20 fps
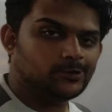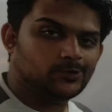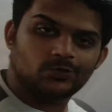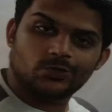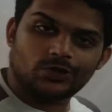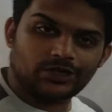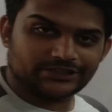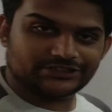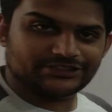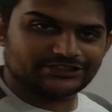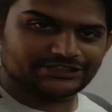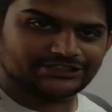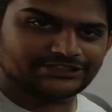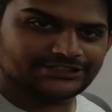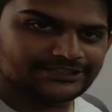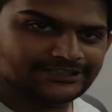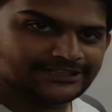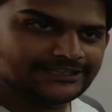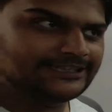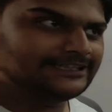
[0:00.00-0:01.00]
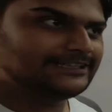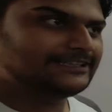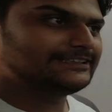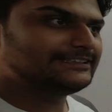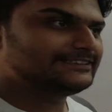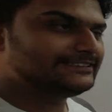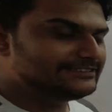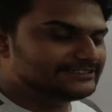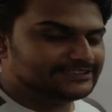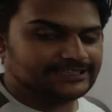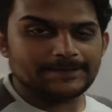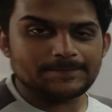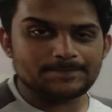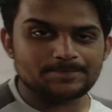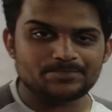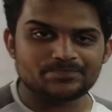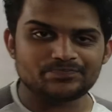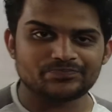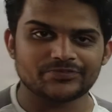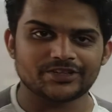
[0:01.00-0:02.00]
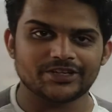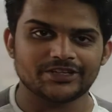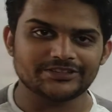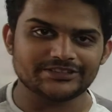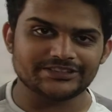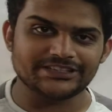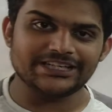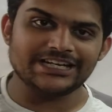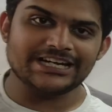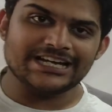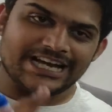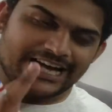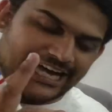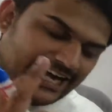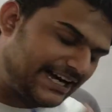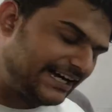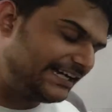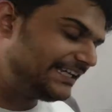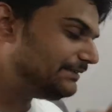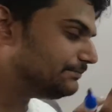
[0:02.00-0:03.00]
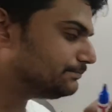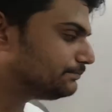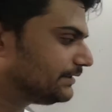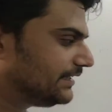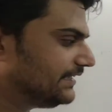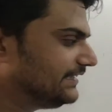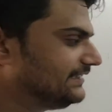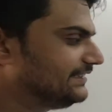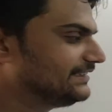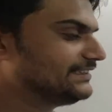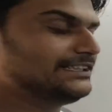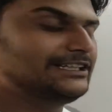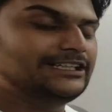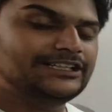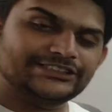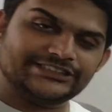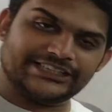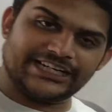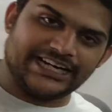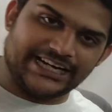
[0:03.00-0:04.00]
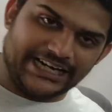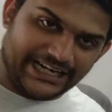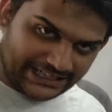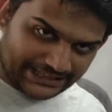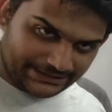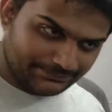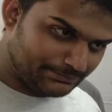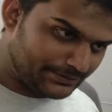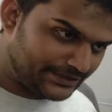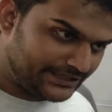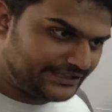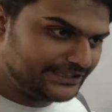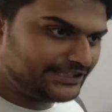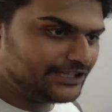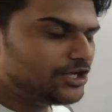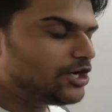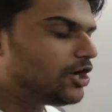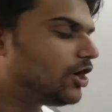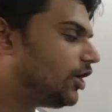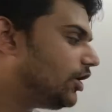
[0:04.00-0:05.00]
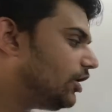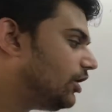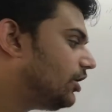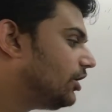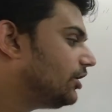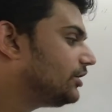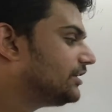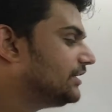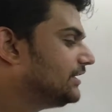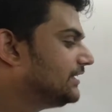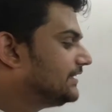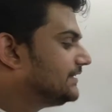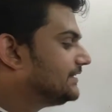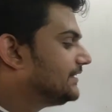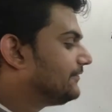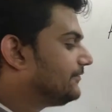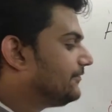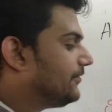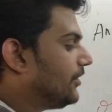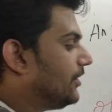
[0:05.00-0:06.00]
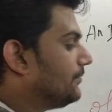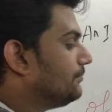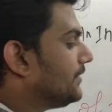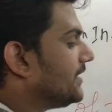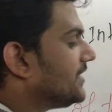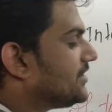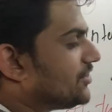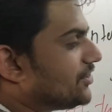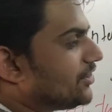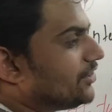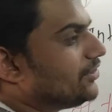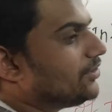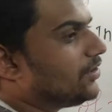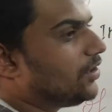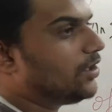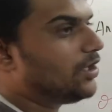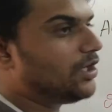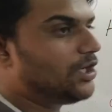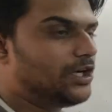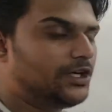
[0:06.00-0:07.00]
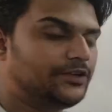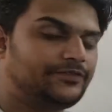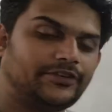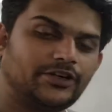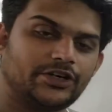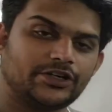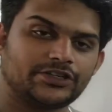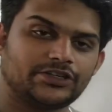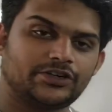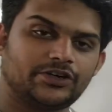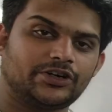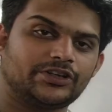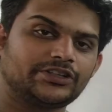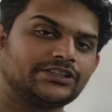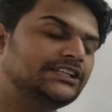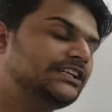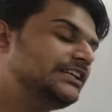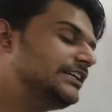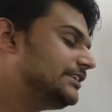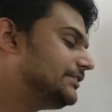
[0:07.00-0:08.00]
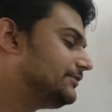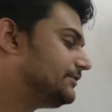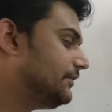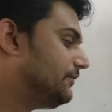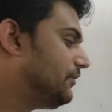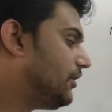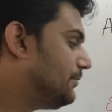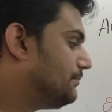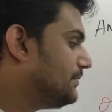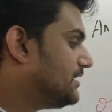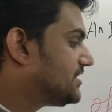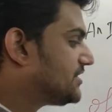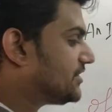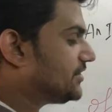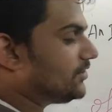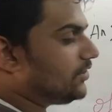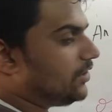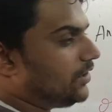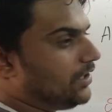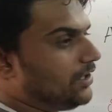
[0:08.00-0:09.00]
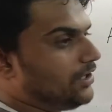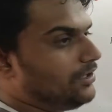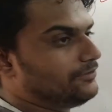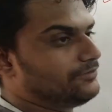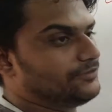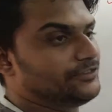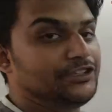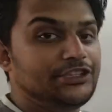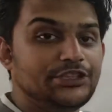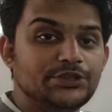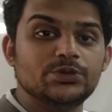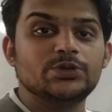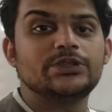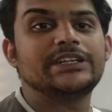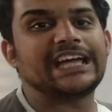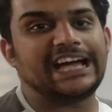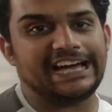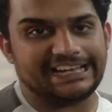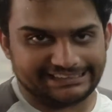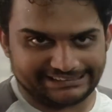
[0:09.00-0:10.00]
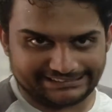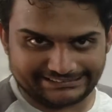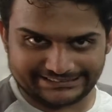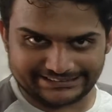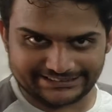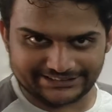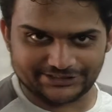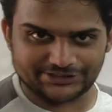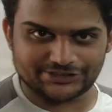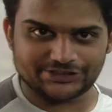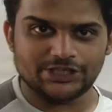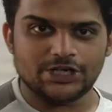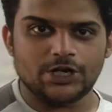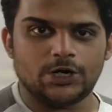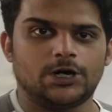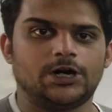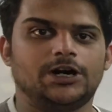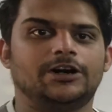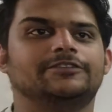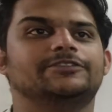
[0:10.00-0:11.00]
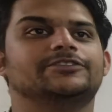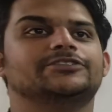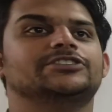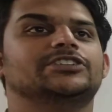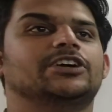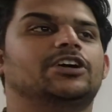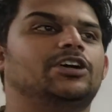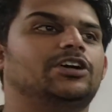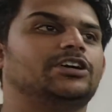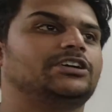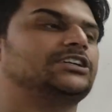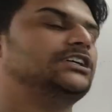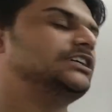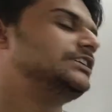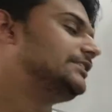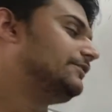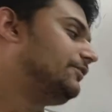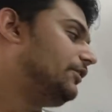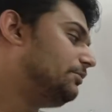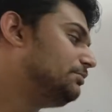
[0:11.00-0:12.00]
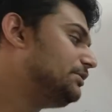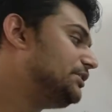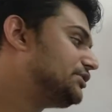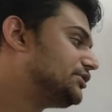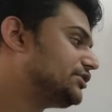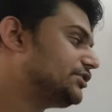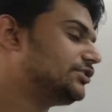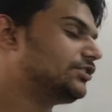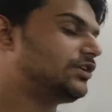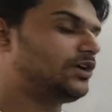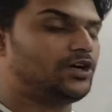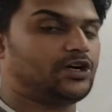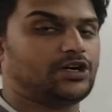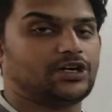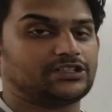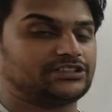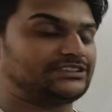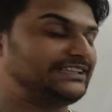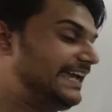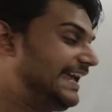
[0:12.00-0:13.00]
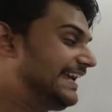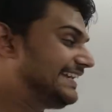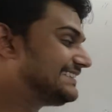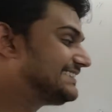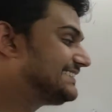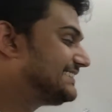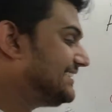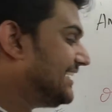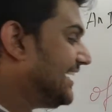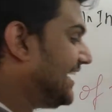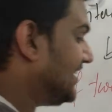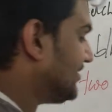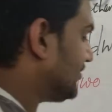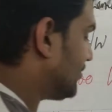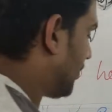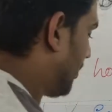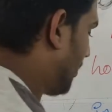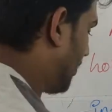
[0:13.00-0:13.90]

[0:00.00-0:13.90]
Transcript: what? The hybrid, or the formation of the formation of new characters, or the formation or the exchange